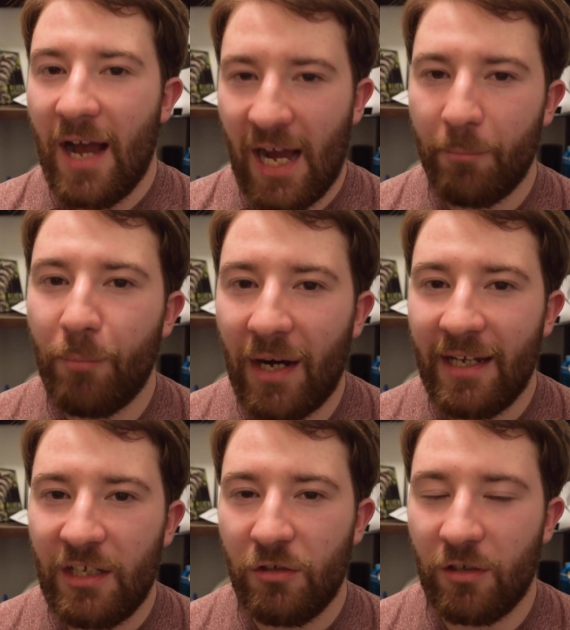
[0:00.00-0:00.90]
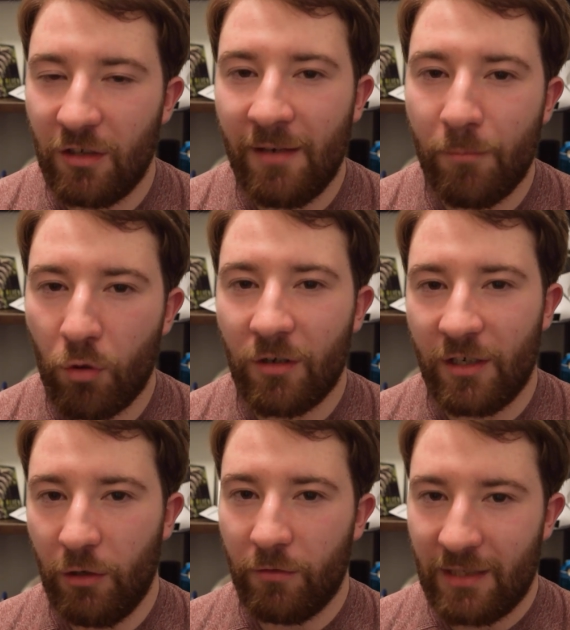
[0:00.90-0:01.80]
I buy into a lot more
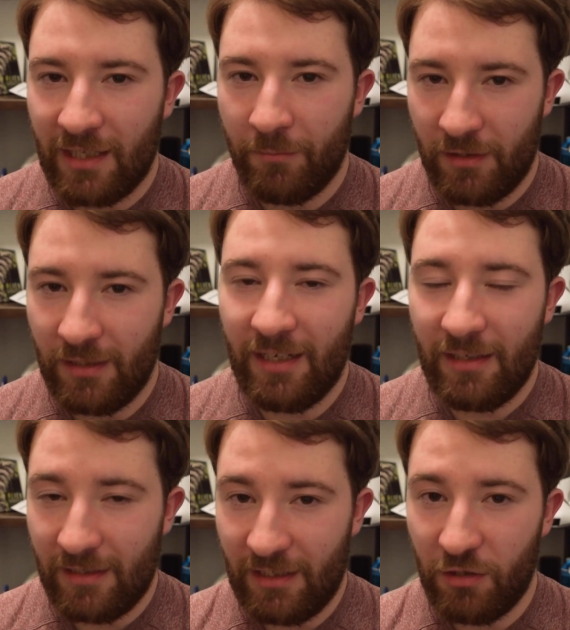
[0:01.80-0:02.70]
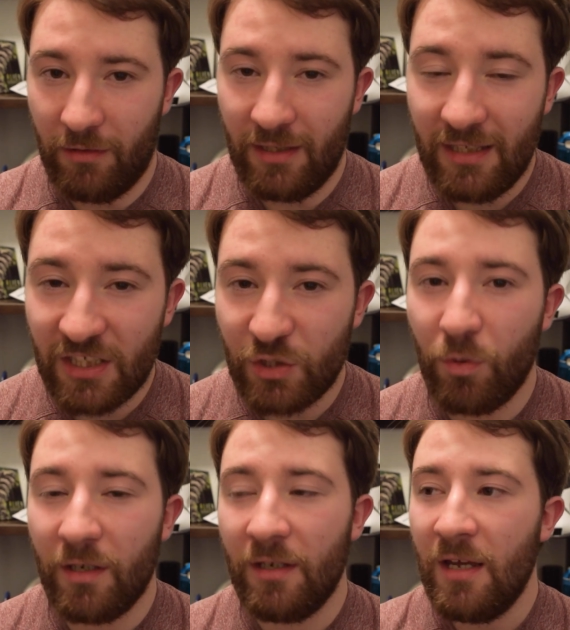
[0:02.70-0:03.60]
in No Time to Die than I do in this
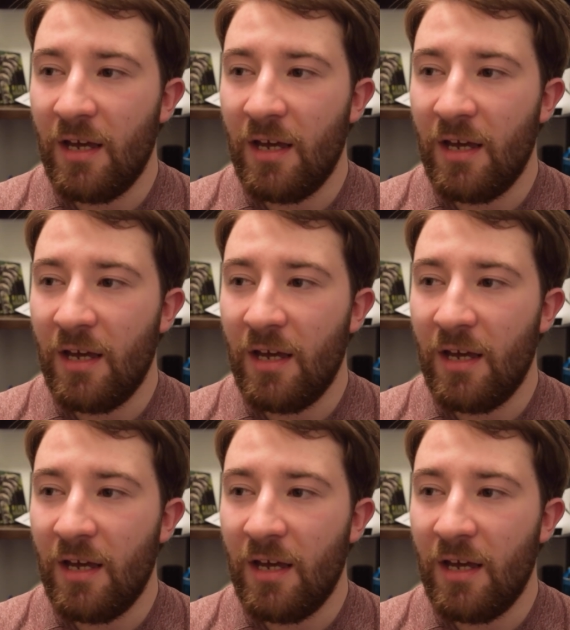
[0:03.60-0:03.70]
one,